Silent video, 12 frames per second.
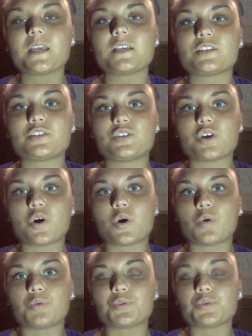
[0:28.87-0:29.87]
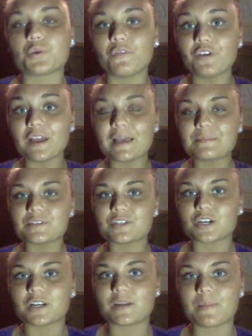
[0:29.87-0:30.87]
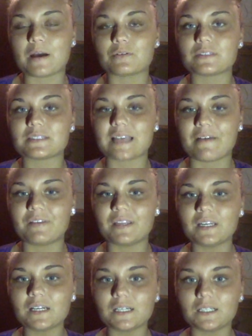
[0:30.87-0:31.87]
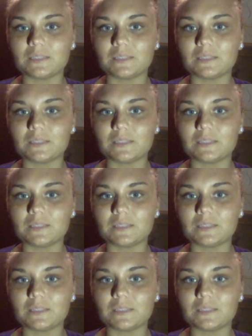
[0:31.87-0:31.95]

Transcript: So school for him started about 7